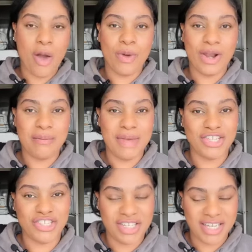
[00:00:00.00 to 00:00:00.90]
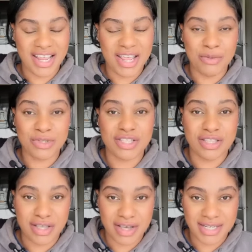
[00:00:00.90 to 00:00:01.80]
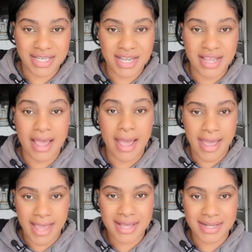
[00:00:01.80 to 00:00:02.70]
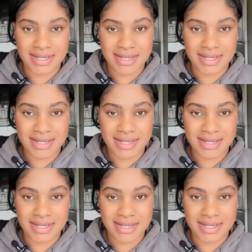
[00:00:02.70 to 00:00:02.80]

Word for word: When I measured it, it was 38,